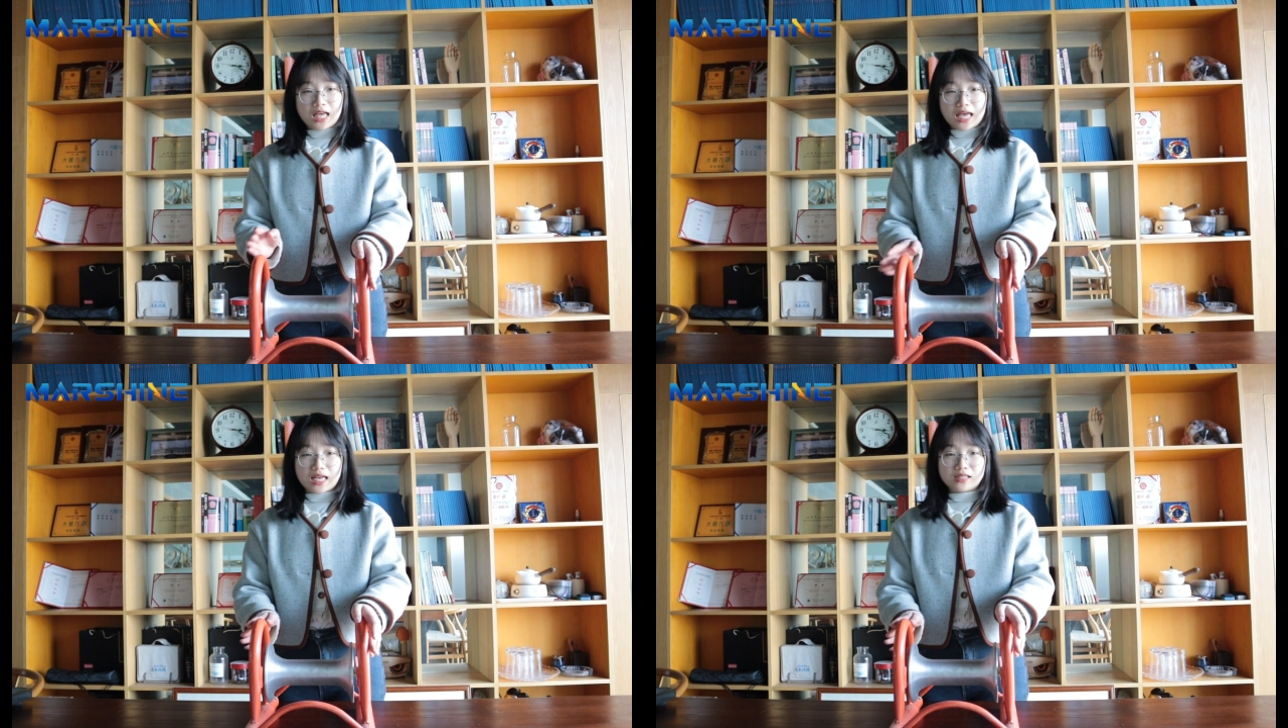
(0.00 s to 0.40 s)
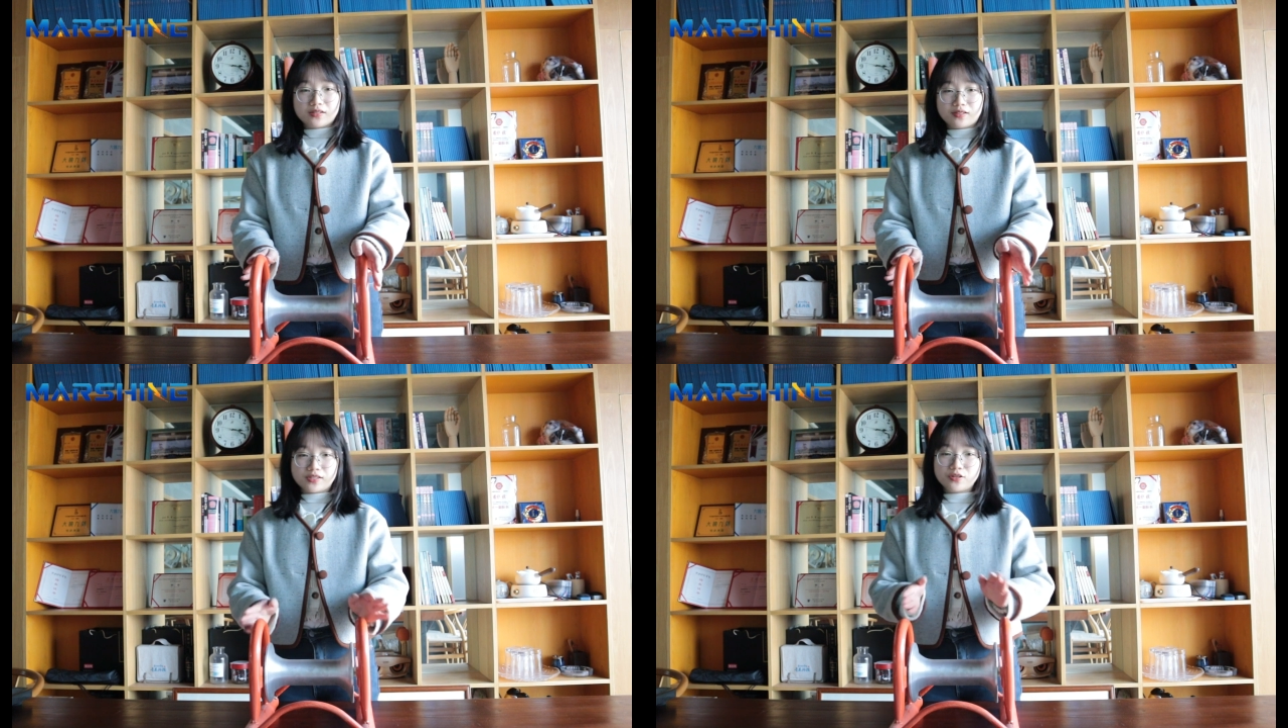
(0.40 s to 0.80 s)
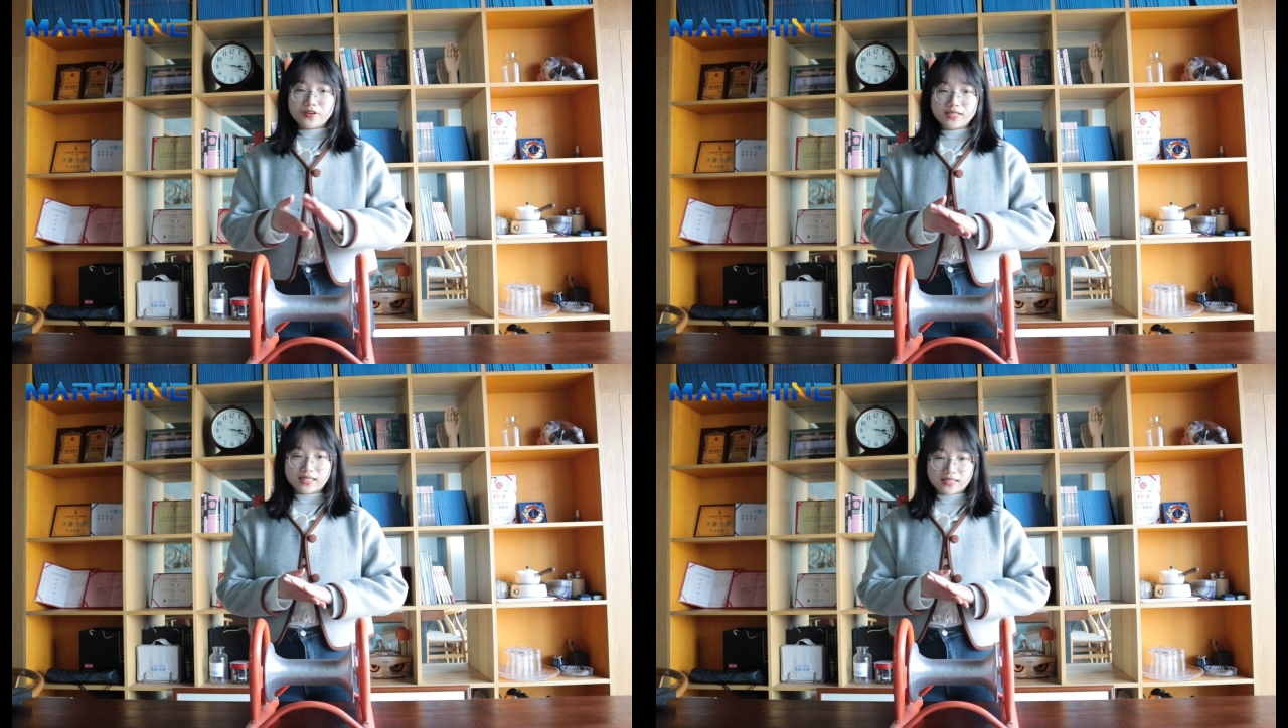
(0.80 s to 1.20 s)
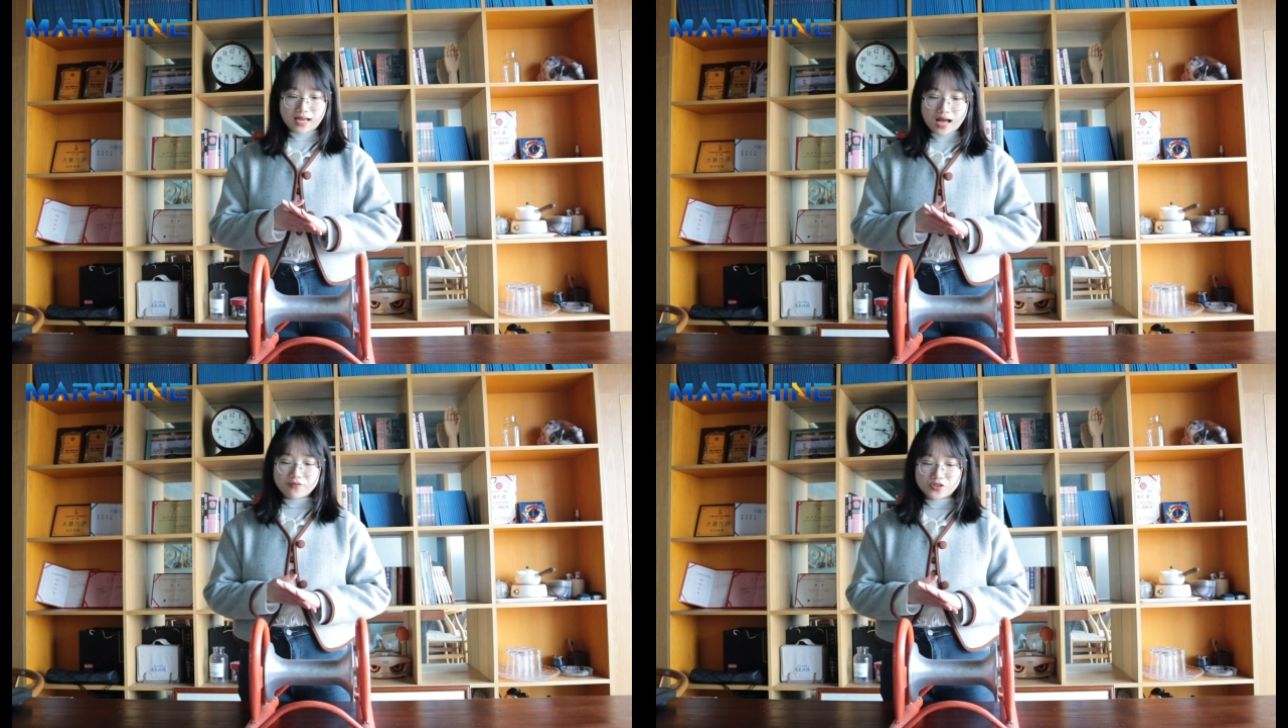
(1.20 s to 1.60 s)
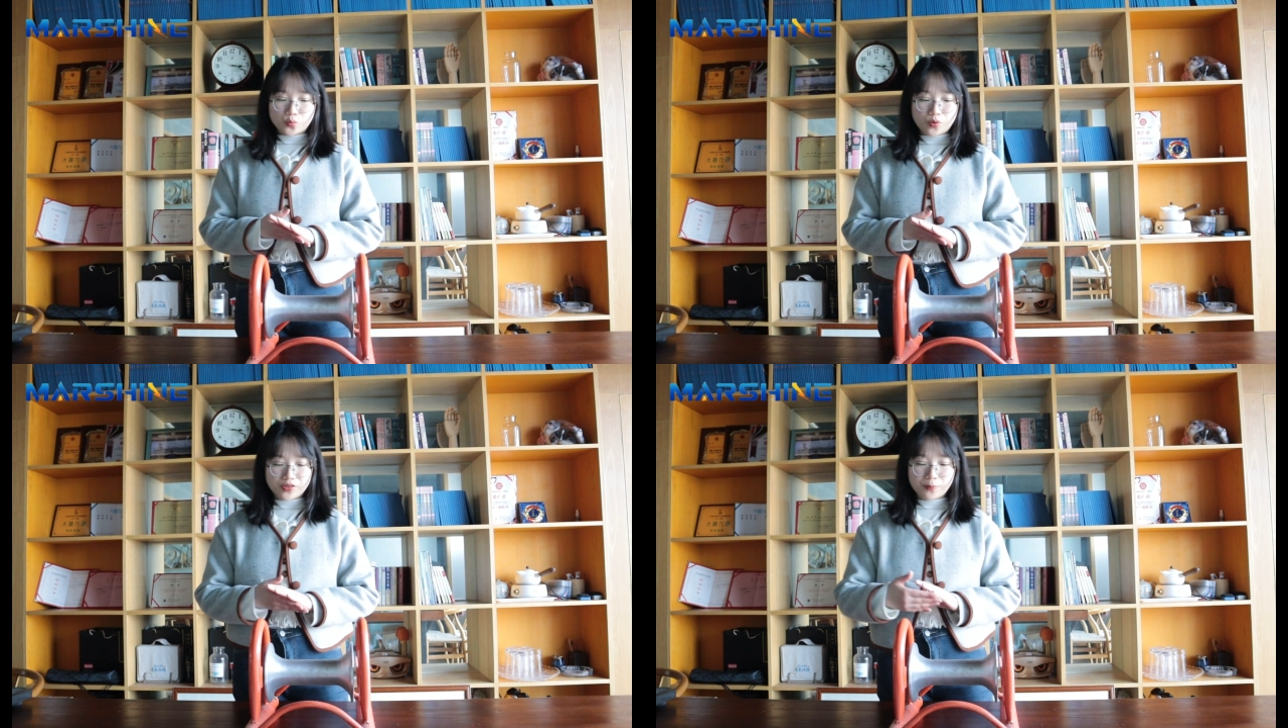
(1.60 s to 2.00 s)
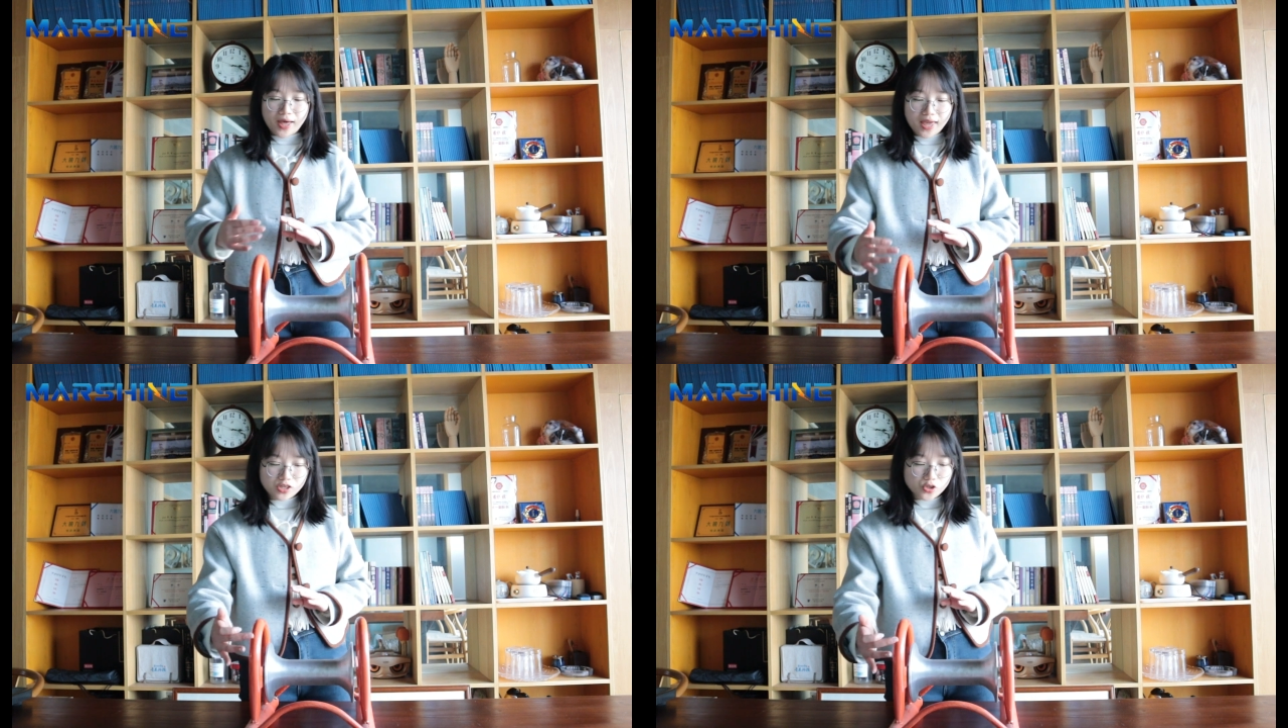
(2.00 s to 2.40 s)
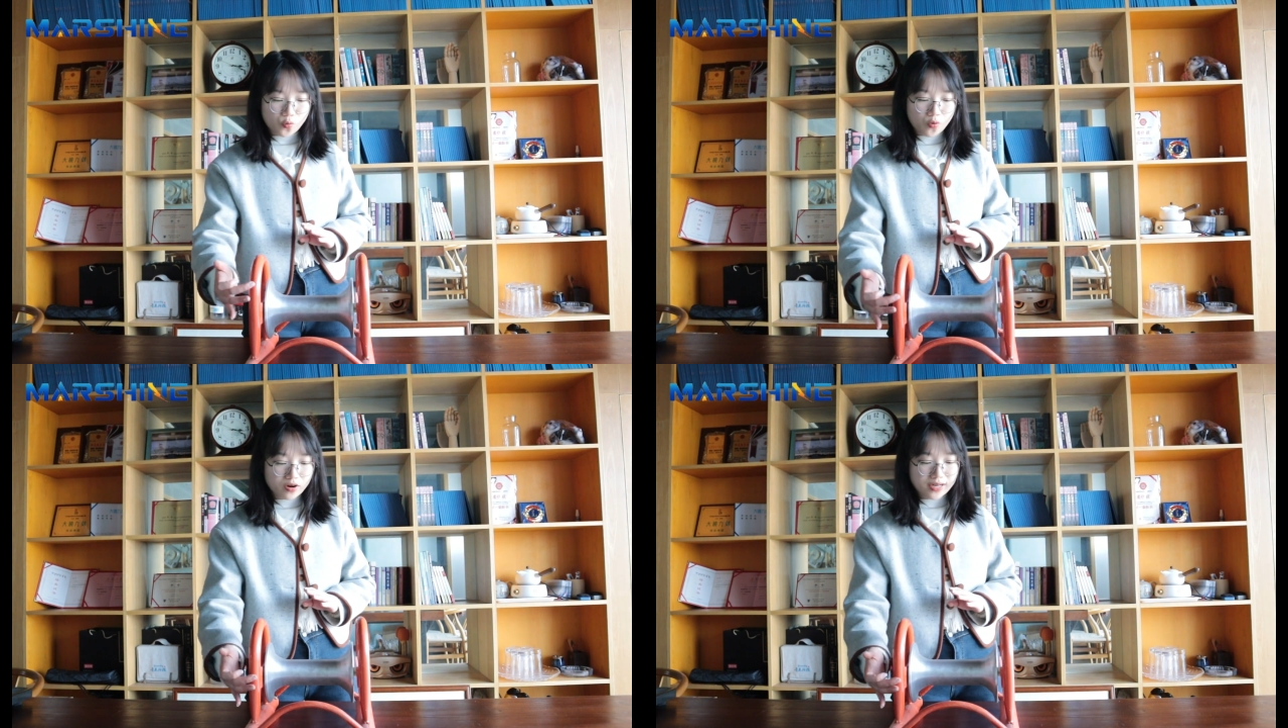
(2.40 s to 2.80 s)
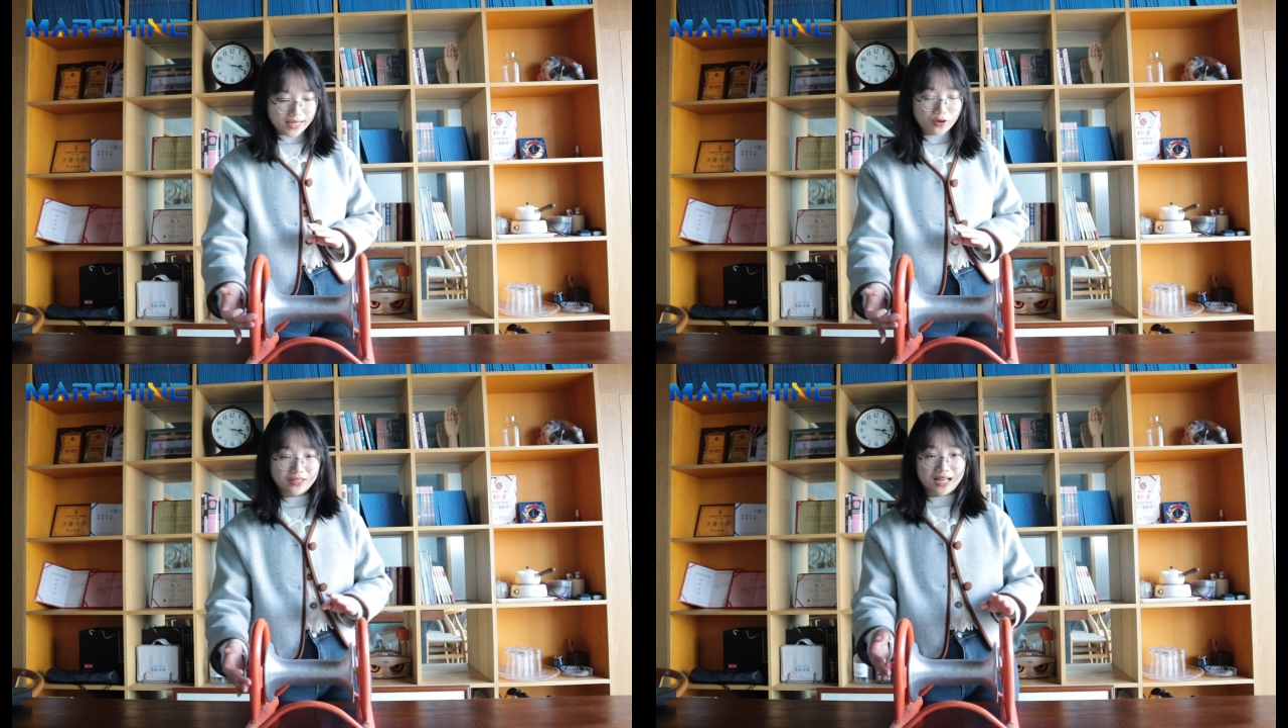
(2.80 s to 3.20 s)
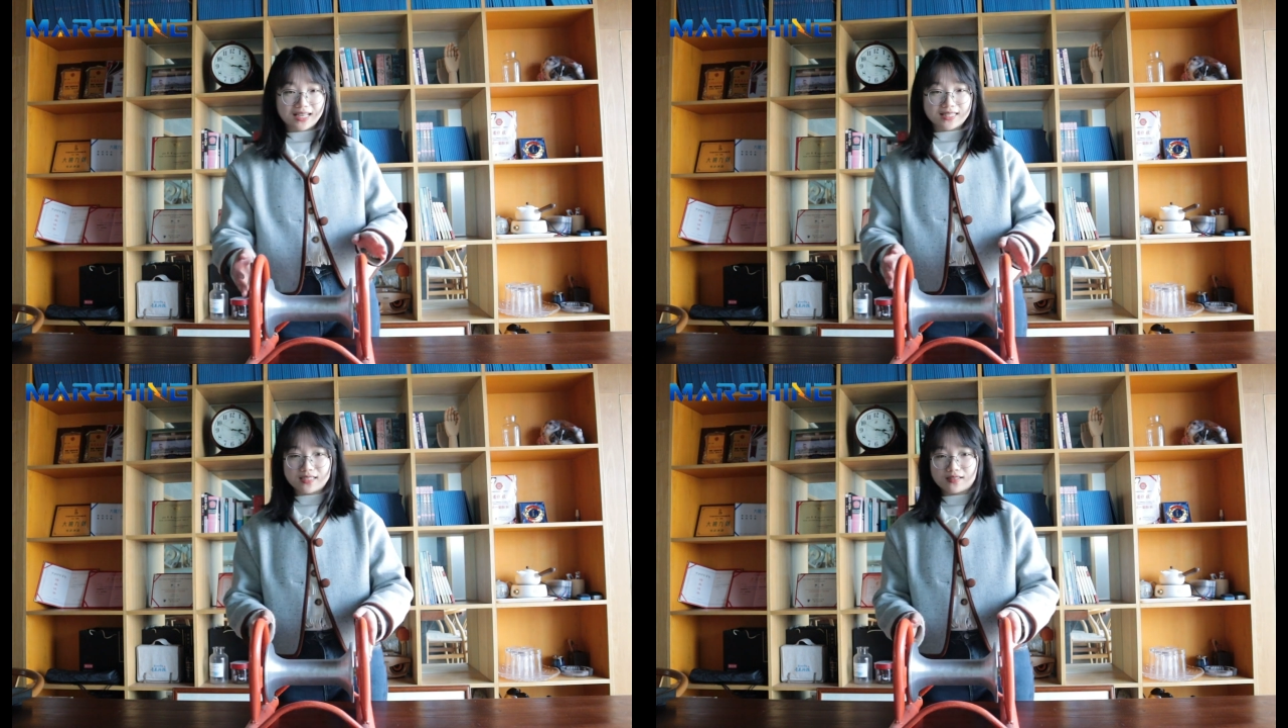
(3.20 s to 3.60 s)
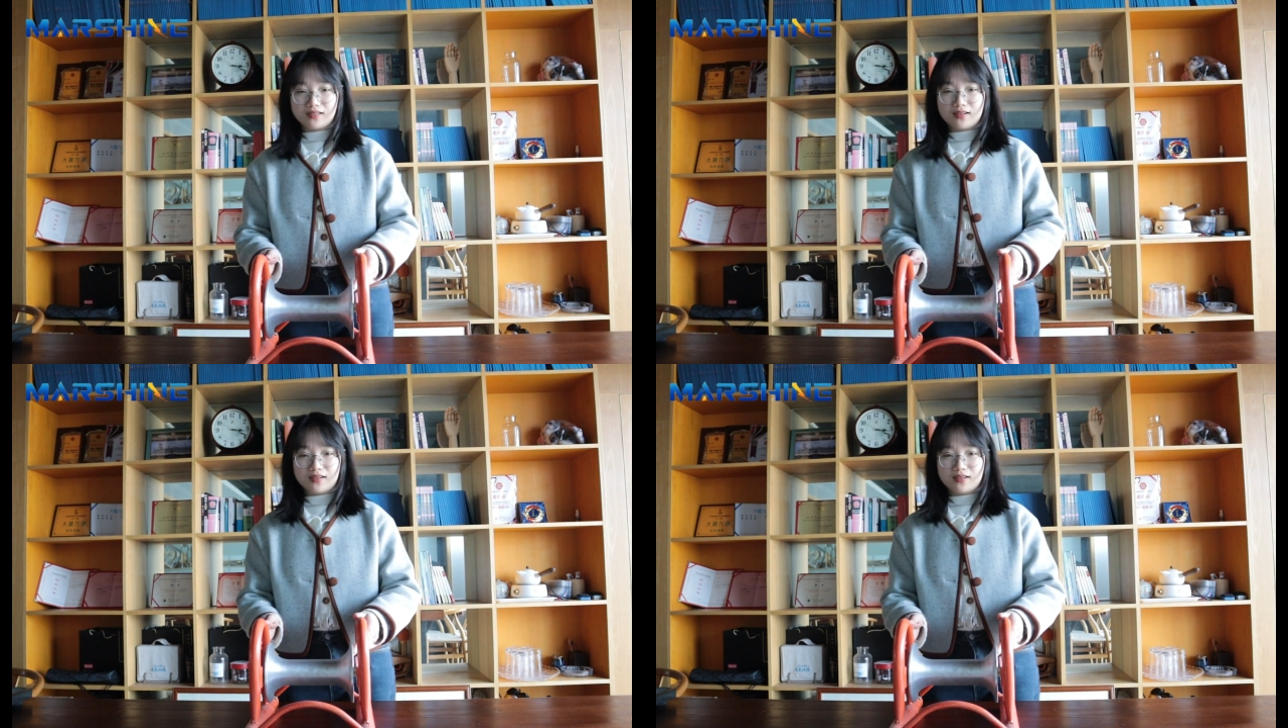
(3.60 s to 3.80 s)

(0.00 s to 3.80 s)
and the surface is covered with paint or galvanized.